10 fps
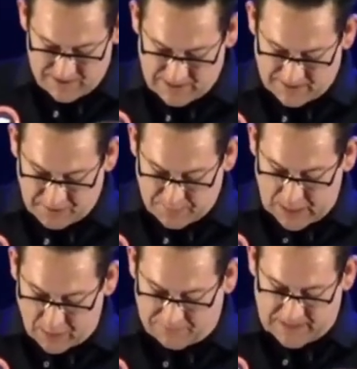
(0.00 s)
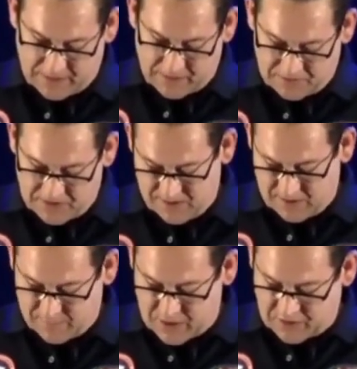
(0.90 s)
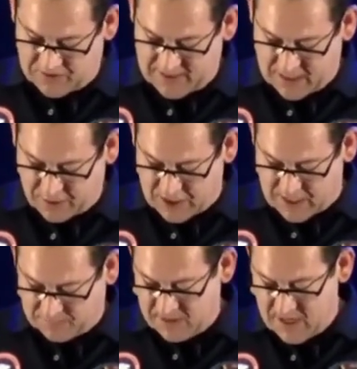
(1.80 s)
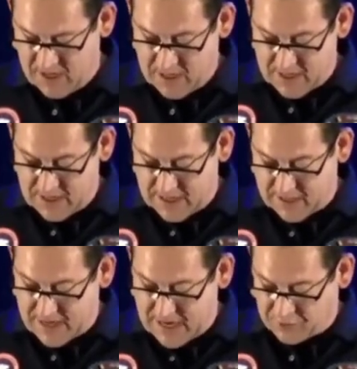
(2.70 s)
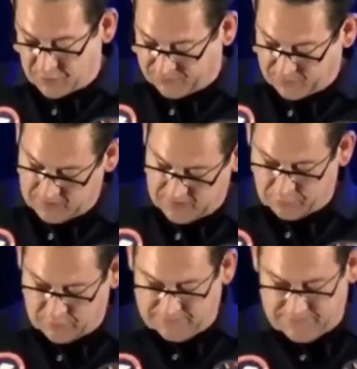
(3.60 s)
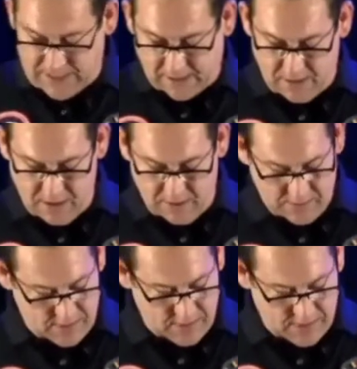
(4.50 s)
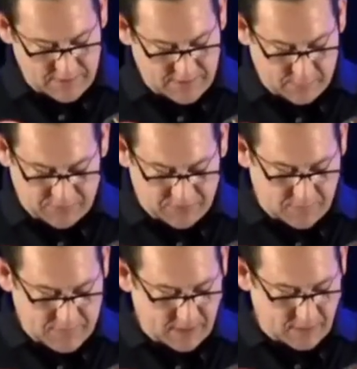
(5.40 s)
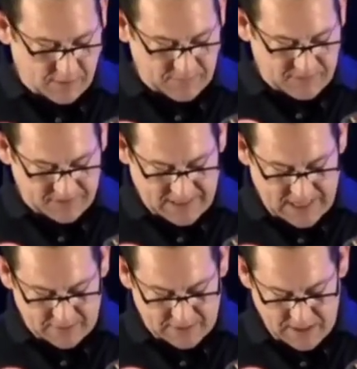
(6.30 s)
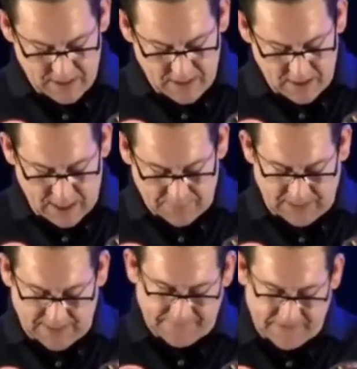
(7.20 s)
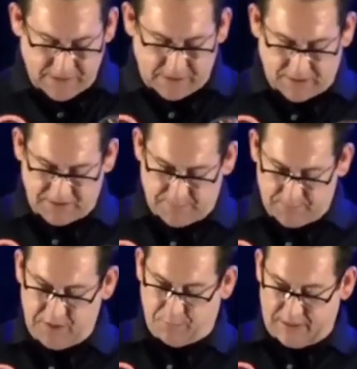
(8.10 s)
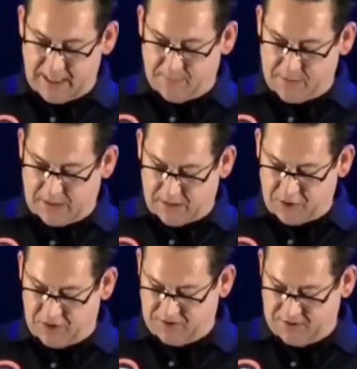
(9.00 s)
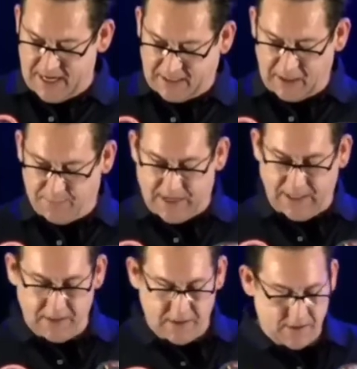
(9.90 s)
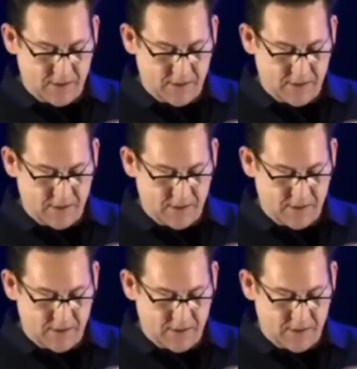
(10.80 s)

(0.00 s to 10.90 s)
To power failures, emergency airdrops, and an actual fully employed fire. There were so many alarms that sounded, I became very accustomed to plating my lunch, taking a bite,